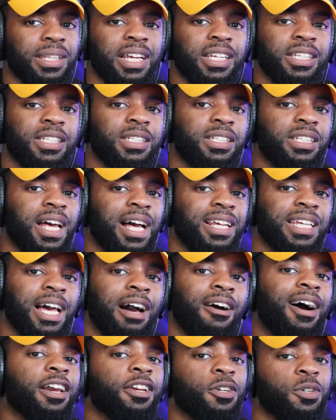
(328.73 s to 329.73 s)
That's
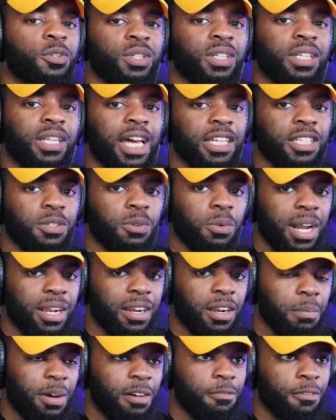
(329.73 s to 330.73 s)
how I usually like to
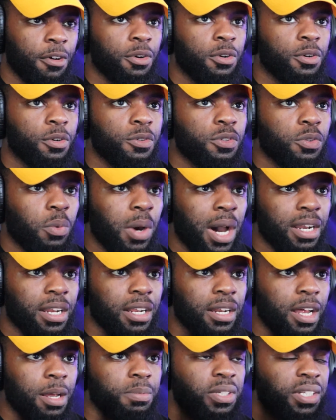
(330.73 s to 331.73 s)
widen up my vocals, widen
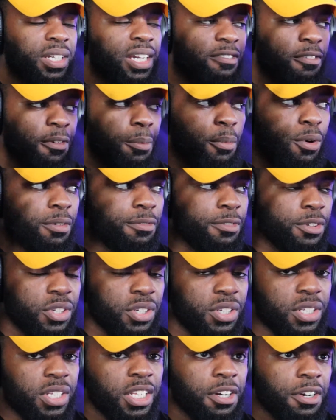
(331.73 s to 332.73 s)
it up to give it more of a
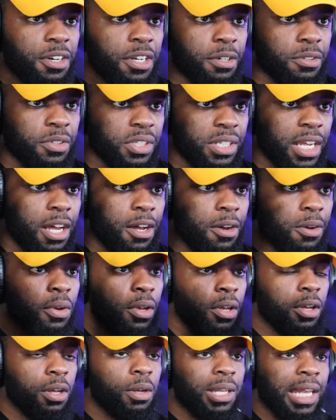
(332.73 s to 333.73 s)
stereo sound,
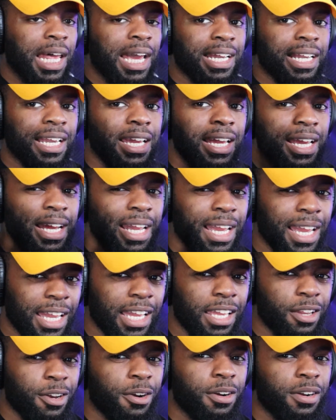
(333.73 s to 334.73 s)
like
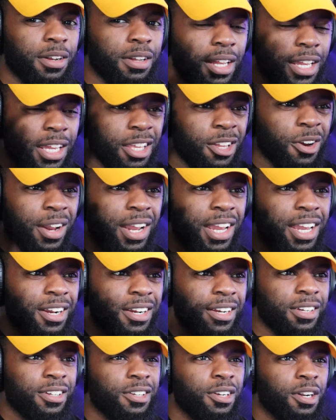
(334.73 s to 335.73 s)
in your
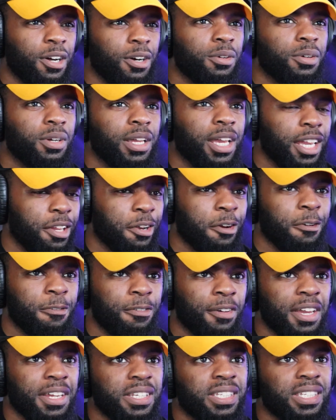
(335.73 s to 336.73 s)
ear, in your
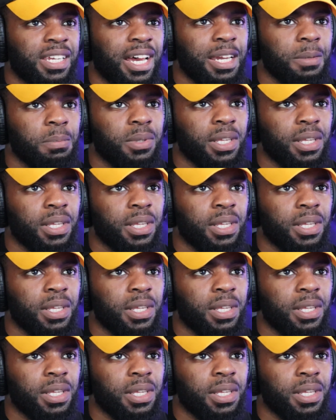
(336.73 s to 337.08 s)
face type